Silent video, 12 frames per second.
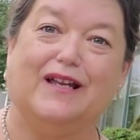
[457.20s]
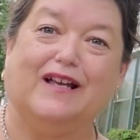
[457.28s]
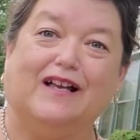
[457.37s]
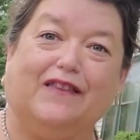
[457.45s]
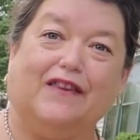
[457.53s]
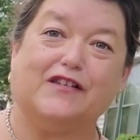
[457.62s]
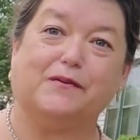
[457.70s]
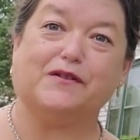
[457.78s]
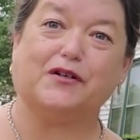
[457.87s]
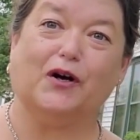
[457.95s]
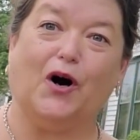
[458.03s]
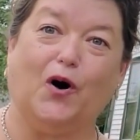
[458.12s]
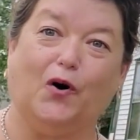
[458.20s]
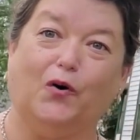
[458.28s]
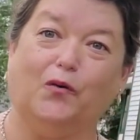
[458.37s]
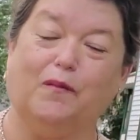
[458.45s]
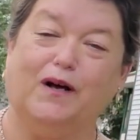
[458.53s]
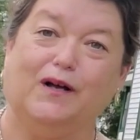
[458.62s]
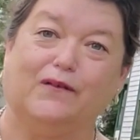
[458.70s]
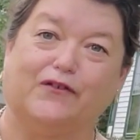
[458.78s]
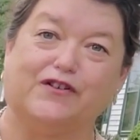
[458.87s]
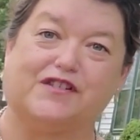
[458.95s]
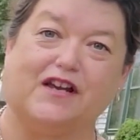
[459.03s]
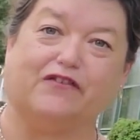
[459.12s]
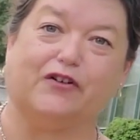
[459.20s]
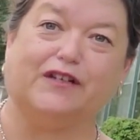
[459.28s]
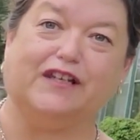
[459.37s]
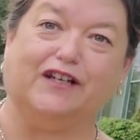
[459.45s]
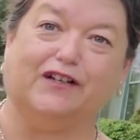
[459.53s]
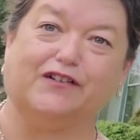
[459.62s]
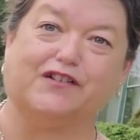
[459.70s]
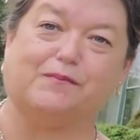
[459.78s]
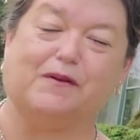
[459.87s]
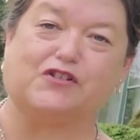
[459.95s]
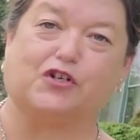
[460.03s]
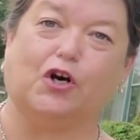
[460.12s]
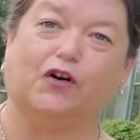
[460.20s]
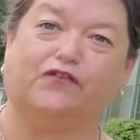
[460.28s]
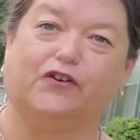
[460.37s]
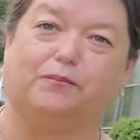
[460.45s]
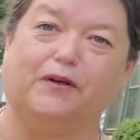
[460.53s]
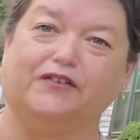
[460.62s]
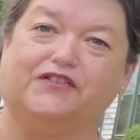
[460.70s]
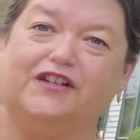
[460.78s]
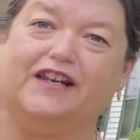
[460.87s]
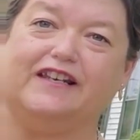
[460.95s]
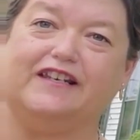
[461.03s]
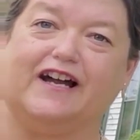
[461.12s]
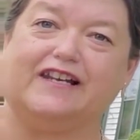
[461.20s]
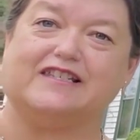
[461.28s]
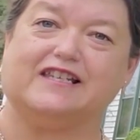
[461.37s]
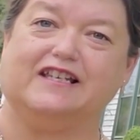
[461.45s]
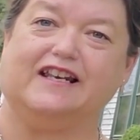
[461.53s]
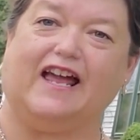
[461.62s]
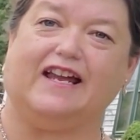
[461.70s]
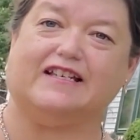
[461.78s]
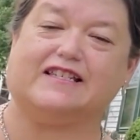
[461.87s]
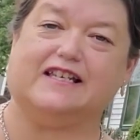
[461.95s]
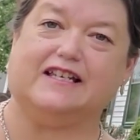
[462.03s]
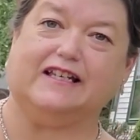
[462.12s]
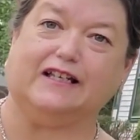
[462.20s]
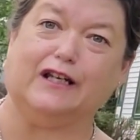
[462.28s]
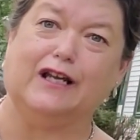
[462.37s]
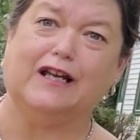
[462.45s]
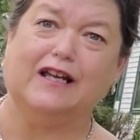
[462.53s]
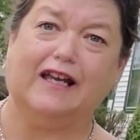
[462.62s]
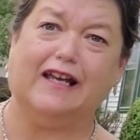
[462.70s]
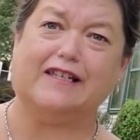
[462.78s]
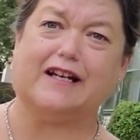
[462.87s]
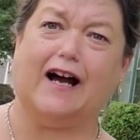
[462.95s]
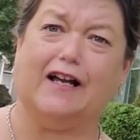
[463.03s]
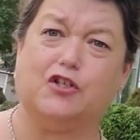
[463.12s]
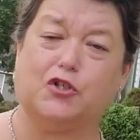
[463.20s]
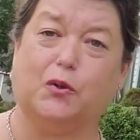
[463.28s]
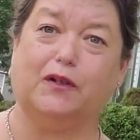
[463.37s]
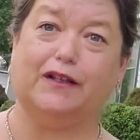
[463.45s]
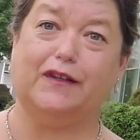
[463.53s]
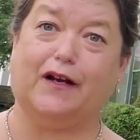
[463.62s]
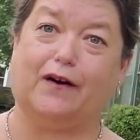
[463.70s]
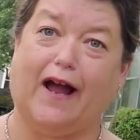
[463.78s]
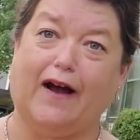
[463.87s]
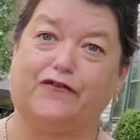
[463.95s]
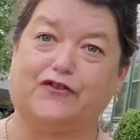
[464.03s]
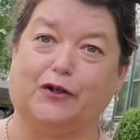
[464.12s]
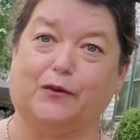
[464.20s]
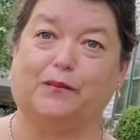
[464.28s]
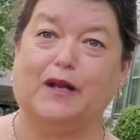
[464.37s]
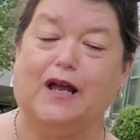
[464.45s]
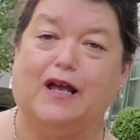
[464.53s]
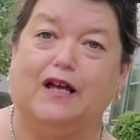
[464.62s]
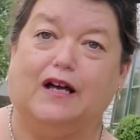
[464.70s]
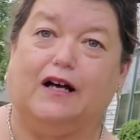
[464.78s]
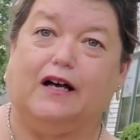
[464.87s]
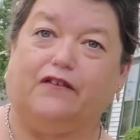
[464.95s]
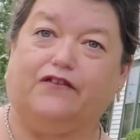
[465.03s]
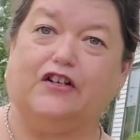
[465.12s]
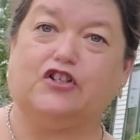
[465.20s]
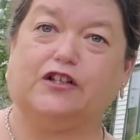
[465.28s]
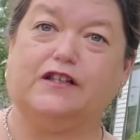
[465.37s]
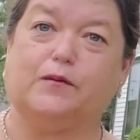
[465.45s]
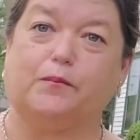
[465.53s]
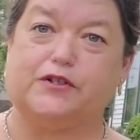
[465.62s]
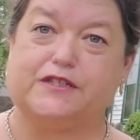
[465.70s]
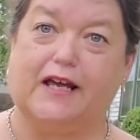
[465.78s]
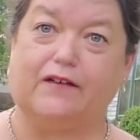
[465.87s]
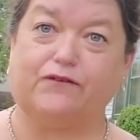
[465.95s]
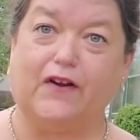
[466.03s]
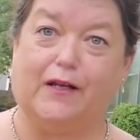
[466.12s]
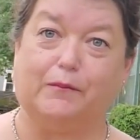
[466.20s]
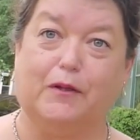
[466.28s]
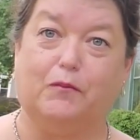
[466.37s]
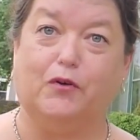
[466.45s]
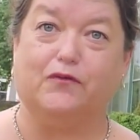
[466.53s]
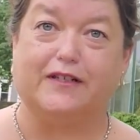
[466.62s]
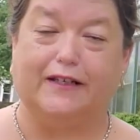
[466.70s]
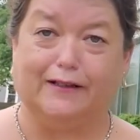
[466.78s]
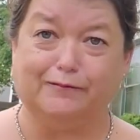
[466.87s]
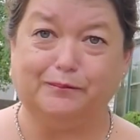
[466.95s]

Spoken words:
This was her home for several years. Mr. Hereford built it in 1918. He died shortly thereafter. Eventually the Burdette family moved in,